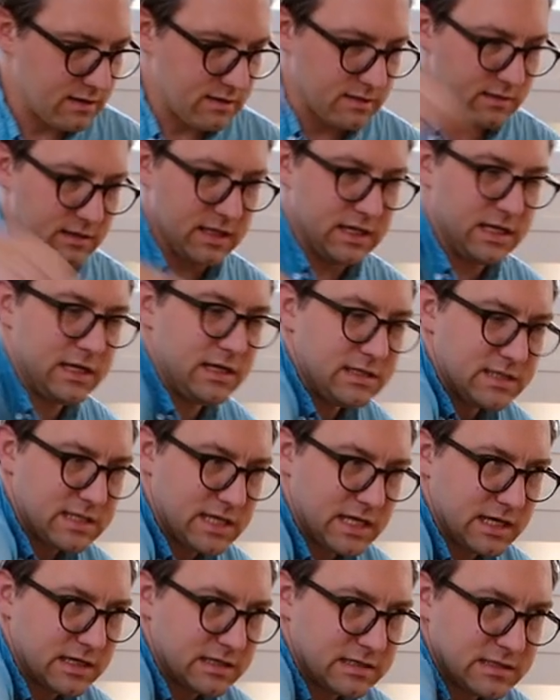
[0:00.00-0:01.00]
the
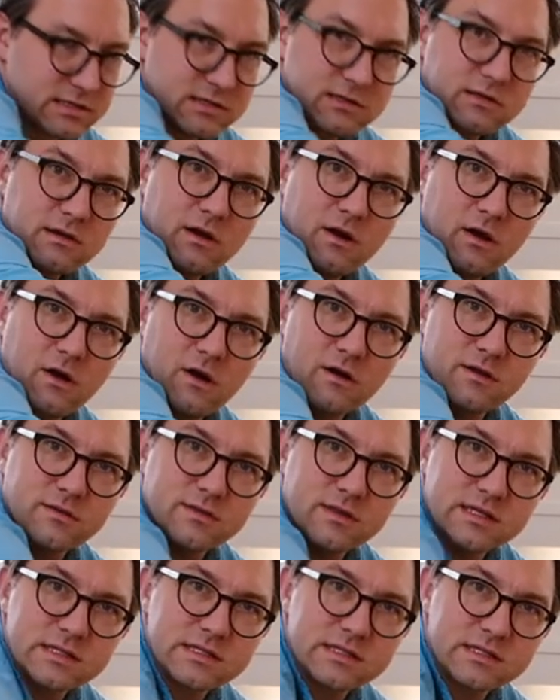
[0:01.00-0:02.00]
intakes are
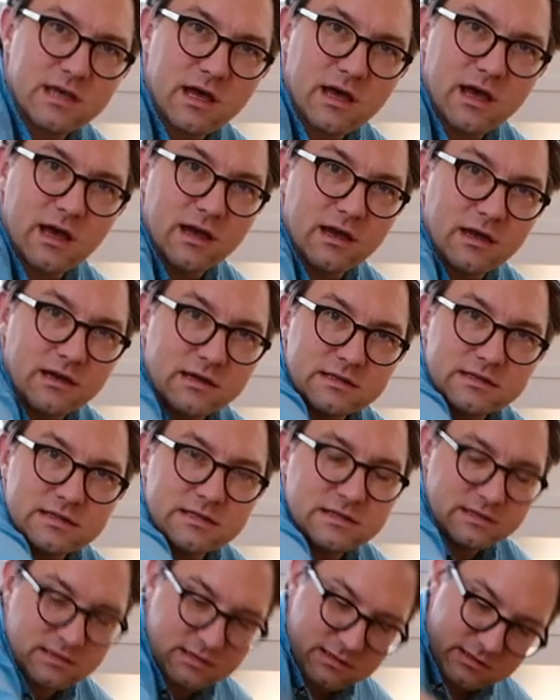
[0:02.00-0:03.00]
this
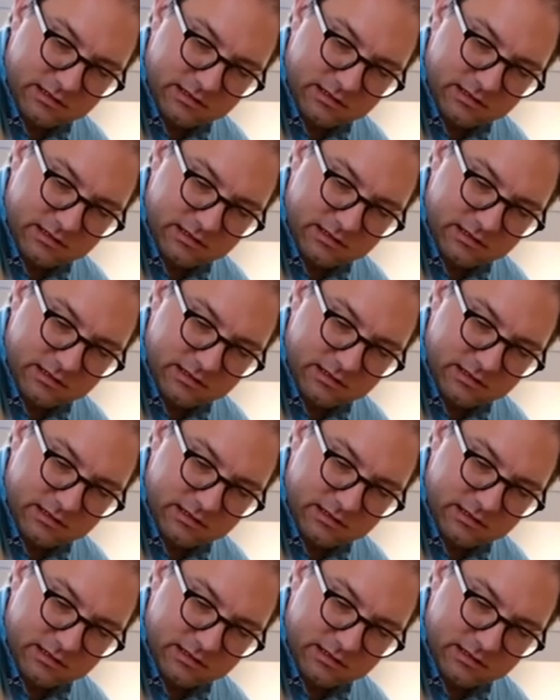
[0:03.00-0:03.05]
size